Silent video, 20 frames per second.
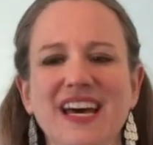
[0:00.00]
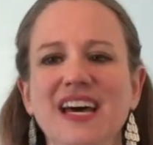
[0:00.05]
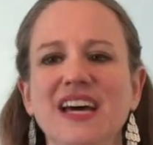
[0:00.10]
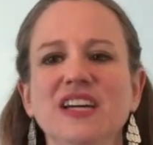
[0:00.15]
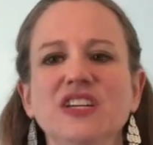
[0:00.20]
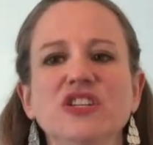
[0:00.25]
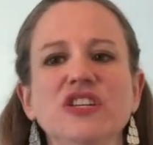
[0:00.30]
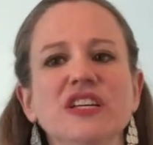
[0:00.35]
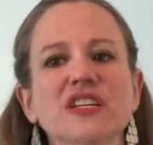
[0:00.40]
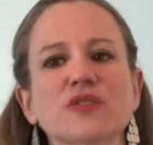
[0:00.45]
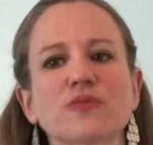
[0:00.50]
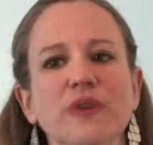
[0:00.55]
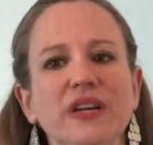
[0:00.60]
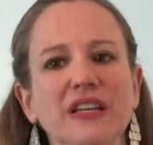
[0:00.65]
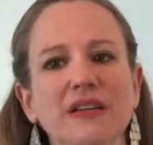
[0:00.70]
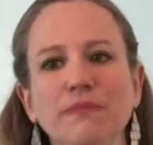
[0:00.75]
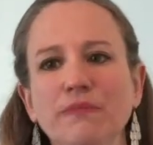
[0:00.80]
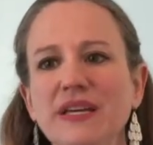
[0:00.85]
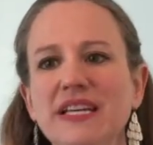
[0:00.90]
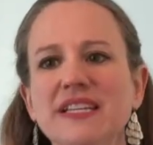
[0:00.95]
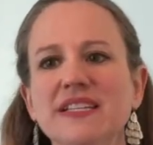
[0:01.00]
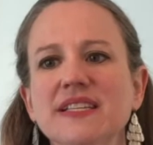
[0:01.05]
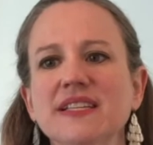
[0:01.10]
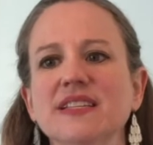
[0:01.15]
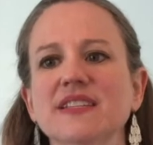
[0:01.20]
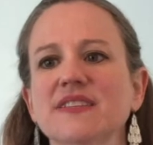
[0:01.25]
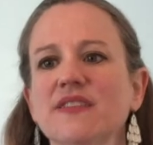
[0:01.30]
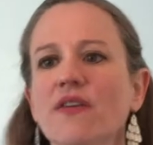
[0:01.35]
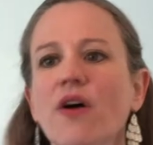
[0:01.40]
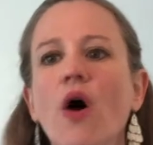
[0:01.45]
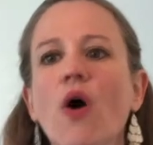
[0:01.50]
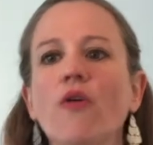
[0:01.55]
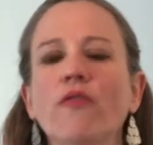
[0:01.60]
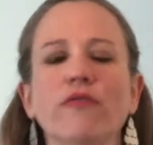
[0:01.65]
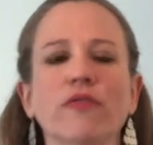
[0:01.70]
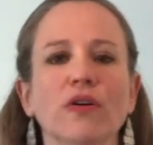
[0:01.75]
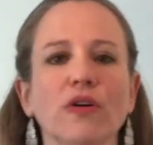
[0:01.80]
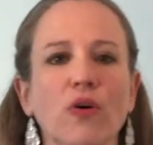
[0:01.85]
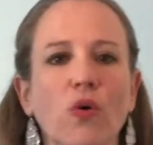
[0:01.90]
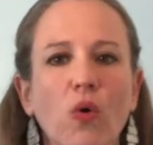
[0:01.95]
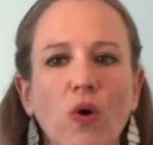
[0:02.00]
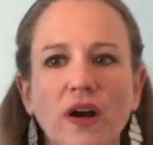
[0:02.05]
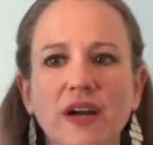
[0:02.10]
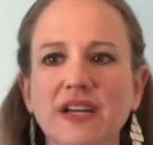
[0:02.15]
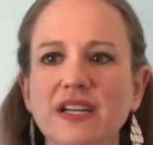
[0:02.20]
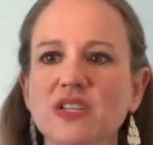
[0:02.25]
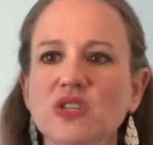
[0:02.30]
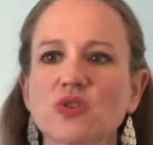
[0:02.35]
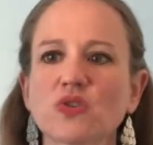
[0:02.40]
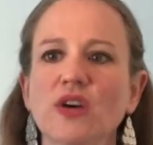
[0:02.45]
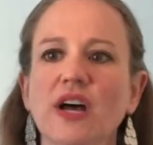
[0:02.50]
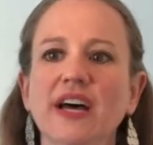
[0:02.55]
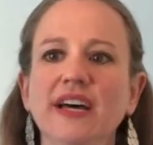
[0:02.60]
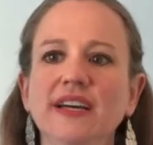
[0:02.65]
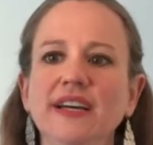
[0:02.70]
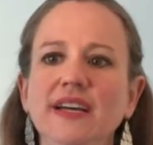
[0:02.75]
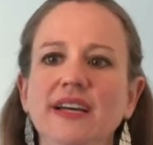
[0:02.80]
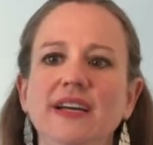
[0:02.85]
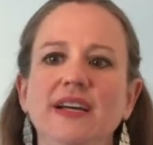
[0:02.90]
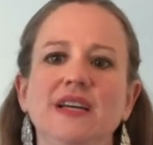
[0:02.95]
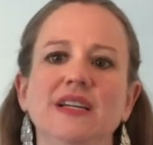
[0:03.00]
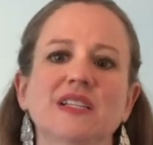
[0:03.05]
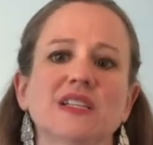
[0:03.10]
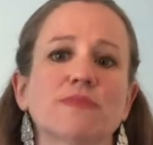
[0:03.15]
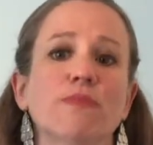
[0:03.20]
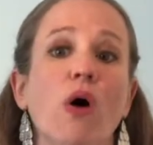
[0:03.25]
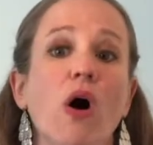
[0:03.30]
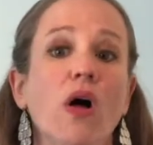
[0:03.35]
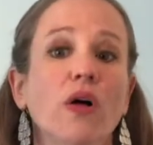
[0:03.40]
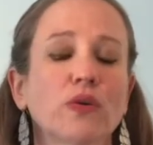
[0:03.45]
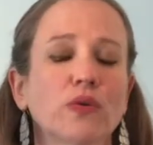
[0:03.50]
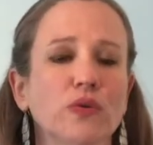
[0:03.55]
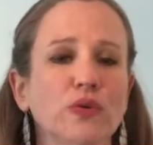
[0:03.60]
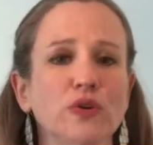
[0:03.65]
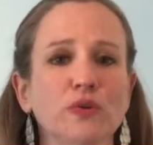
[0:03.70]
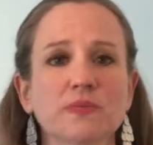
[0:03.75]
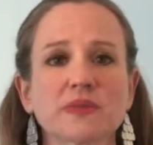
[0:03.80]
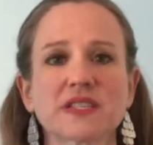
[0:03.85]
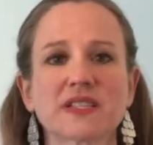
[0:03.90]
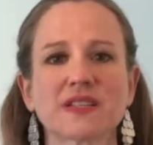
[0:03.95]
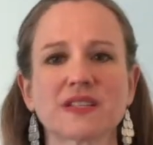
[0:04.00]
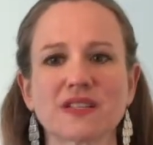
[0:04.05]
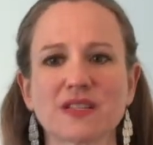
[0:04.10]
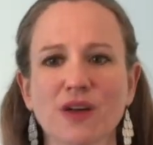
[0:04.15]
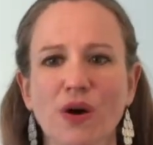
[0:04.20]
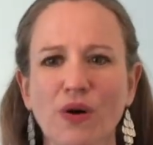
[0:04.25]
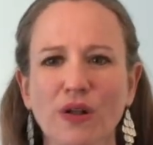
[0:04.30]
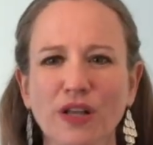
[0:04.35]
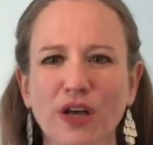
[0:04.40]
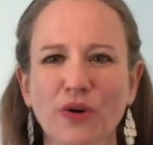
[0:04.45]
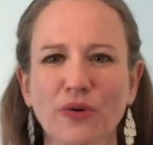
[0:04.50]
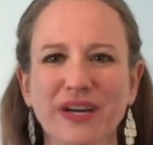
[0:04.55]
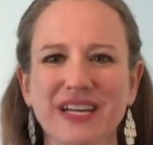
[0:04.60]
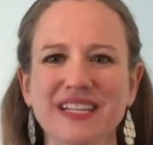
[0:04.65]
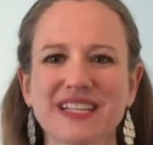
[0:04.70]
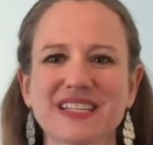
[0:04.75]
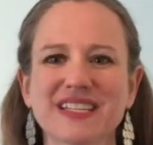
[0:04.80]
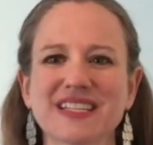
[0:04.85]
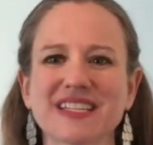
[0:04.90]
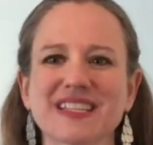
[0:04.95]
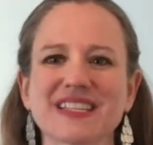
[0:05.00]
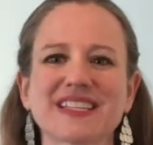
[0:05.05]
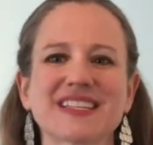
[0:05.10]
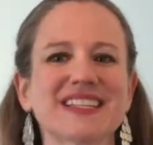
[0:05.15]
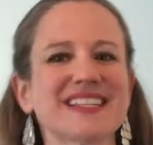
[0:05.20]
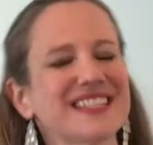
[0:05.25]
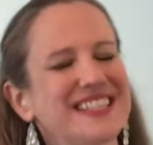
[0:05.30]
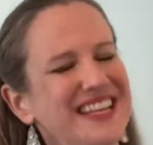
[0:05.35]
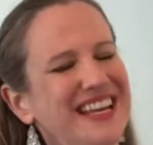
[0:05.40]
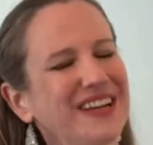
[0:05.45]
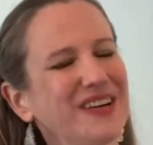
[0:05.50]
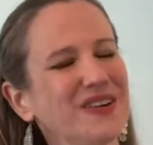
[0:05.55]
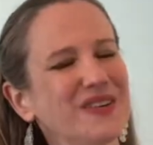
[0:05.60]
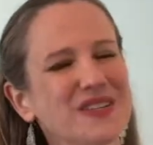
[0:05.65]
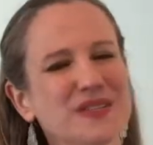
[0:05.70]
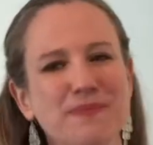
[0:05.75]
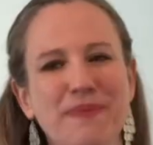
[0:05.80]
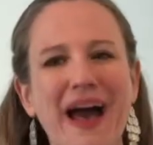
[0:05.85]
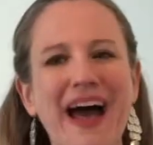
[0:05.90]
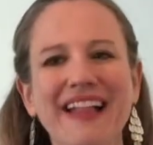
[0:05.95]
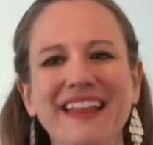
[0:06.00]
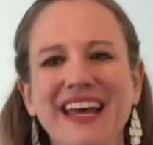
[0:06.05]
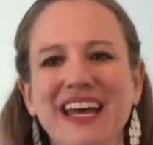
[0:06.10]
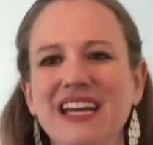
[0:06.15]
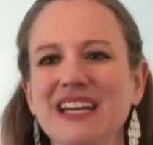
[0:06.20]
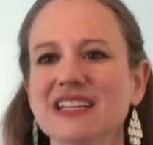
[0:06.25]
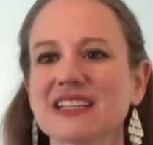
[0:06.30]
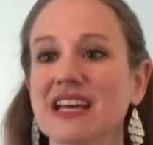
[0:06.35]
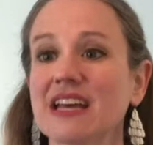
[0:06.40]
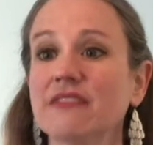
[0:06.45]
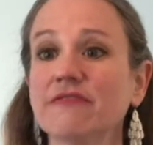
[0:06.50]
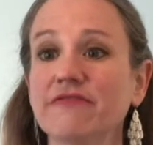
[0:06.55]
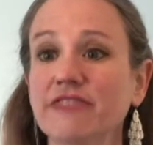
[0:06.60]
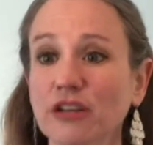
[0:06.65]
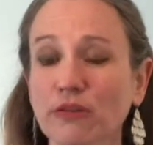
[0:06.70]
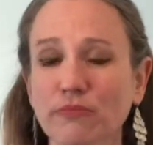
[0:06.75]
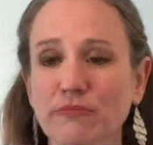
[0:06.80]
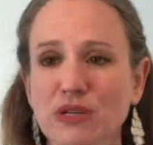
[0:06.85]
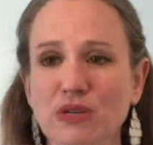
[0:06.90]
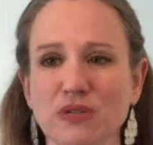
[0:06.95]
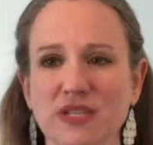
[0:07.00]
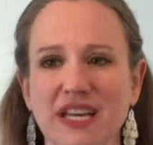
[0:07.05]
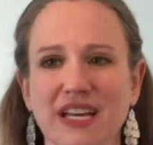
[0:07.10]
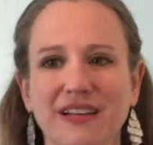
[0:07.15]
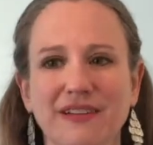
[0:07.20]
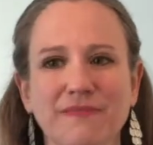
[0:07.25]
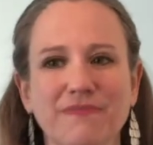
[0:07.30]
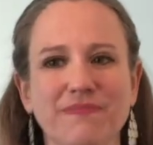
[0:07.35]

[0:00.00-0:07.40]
She has written pieces for orchestra, small groups, soloists, singers, ballets, and film music.